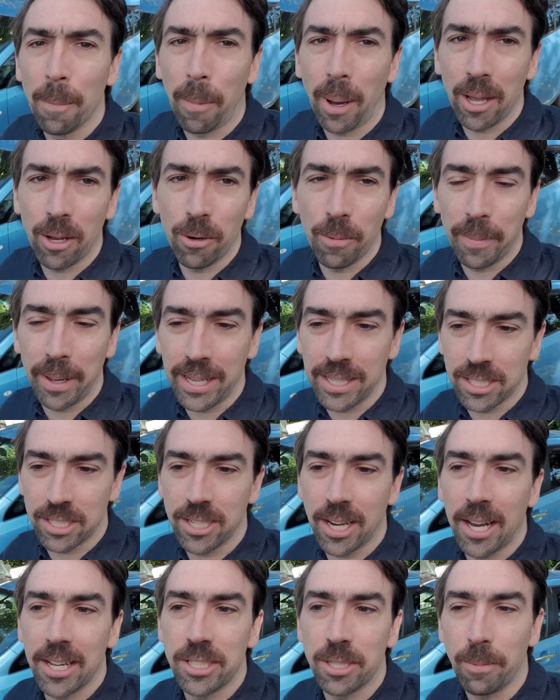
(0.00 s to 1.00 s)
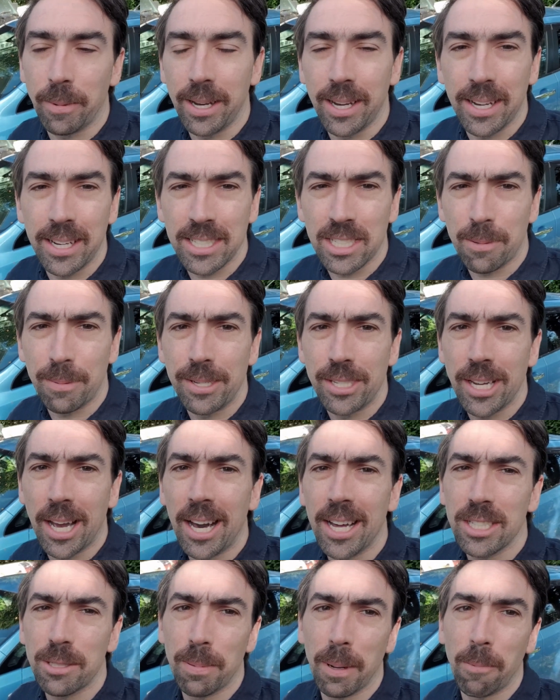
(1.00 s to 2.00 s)
By all means, charge it when it needs to be
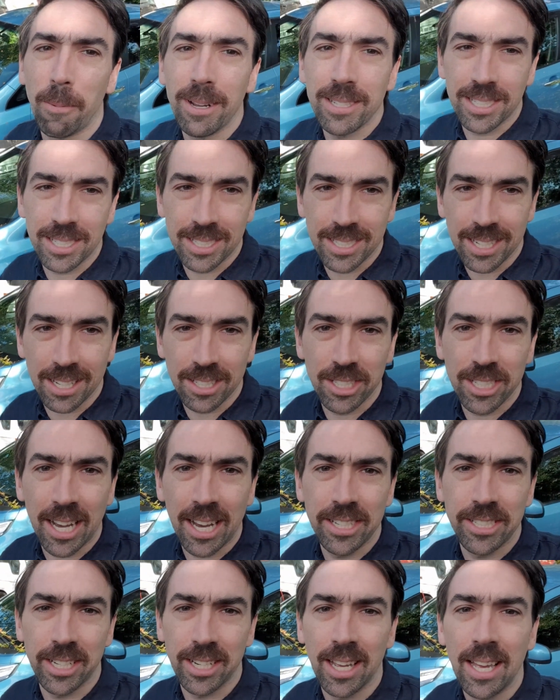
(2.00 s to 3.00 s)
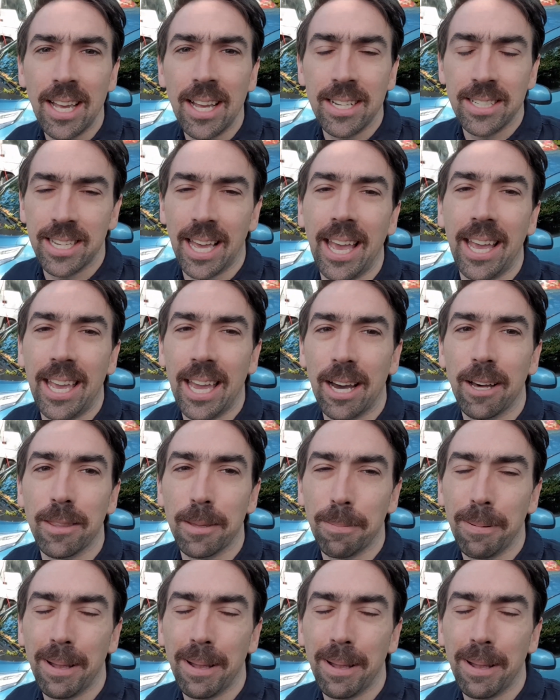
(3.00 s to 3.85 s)
charged, but once it's done charging, take out the